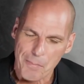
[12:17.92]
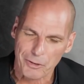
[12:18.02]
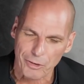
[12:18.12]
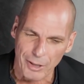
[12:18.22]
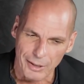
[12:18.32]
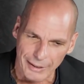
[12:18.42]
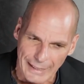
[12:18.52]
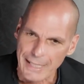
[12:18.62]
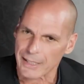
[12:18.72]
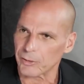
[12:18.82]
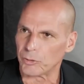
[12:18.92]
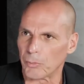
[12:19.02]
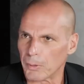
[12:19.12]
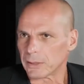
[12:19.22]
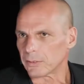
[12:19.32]
much nearer to
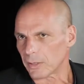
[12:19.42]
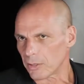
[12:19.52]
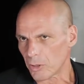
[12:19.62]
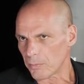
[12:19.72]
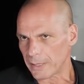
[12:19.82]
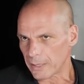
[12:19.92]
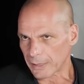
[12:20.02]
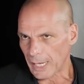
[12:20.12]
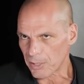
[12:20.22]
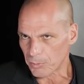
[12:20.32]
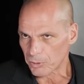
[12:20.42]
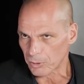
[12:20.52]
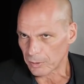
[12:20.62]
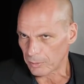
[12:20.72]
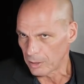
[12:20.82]
what John Maynard Keynes was
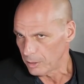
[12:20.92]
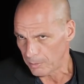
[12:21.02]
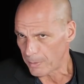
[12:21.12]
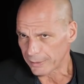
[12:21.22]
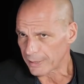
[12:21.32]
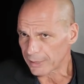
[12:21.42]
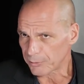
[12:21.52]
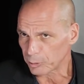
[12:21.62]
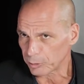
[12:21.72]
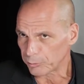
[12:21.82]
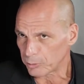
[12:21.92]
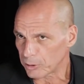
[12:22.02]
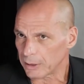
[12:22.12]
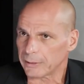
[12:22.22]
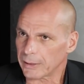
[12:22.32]
talking about in
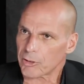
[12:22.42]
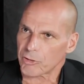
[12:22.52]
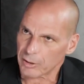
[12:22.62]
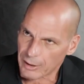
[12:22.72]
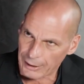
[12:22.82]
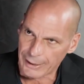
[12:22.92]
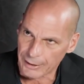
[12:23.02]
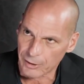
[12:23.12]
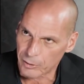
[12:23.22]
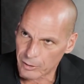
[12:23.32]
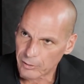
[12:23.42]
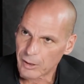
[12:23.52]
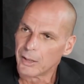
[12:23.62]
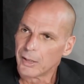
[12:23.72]
1944, an international clearing union.